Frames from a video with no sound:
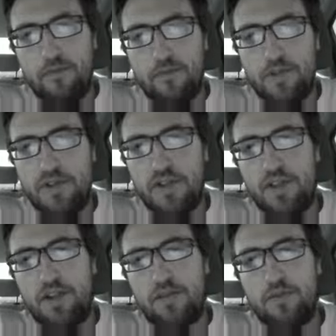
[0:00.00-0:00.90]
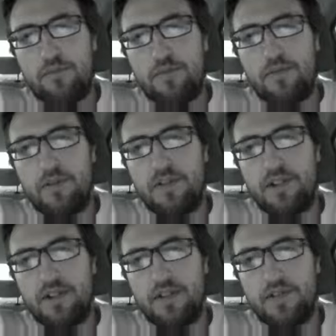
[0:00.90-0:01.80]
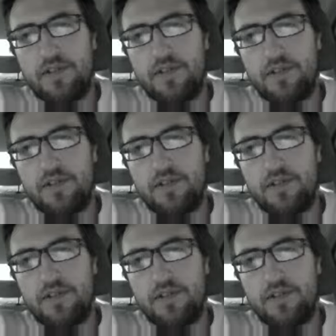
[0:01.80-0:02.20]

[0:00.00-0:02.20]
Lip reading: set that equal to previous sets.